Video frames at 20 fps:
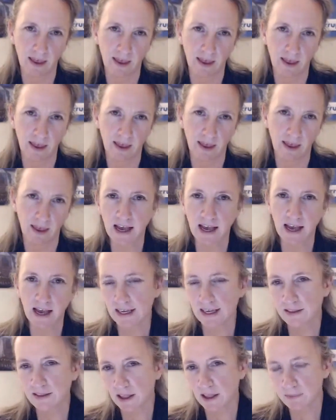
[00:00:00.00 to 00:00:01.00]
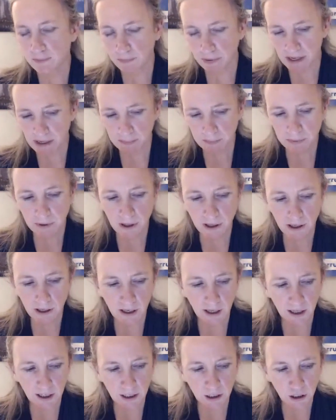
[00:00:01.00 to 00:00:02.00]
Exactly. And
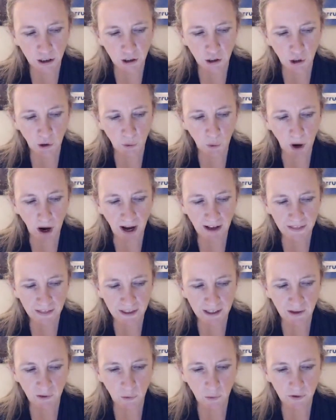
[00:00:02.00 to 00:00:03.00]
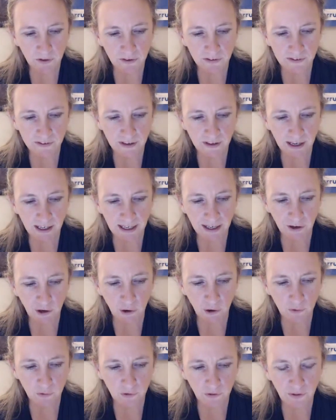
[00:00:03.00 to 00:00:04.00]
people, I think once they get
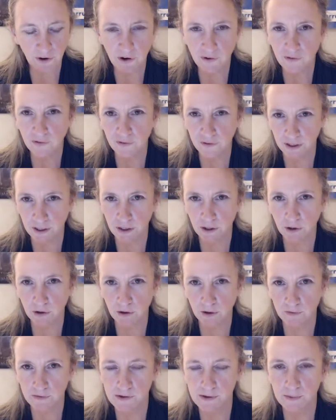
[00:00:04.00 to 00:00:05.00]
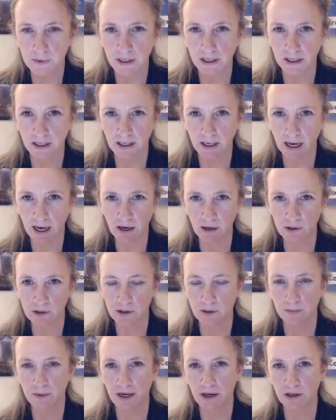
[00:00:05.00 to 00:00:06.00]
over their fear of speaking out
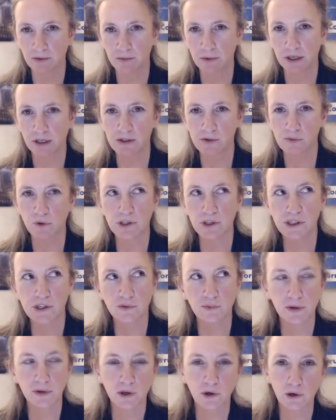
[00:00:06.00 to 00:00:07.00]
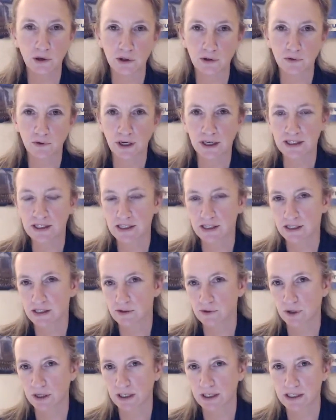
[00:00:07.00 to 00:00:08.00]
about it, because once you've been called a racist
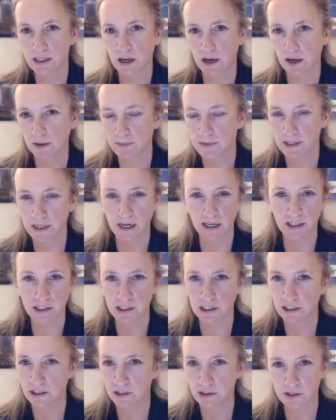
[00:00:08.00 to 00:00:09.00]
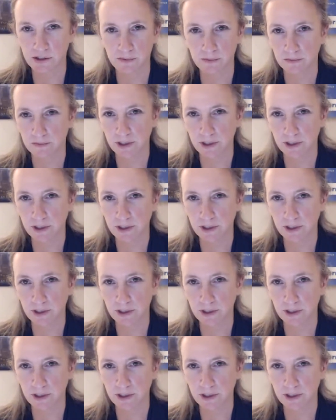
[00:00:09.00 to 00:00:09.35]
20 times, it actually doesn't,